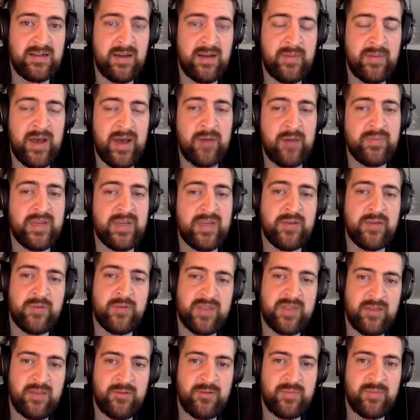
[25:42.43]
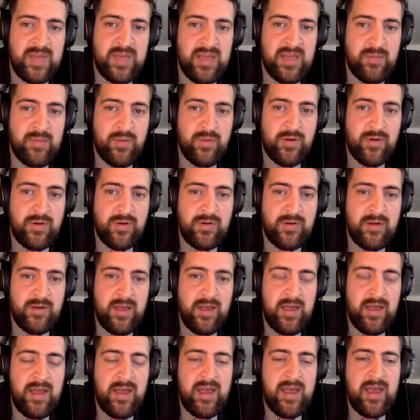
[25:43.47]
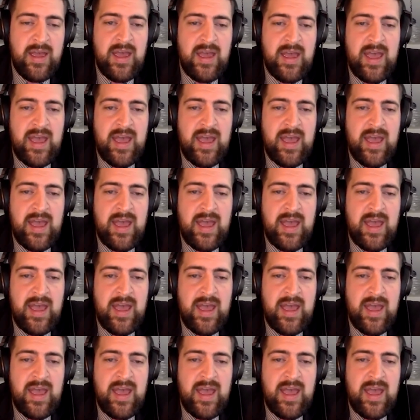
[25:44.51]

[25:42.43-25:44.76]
about being with other people. Mm-hmm.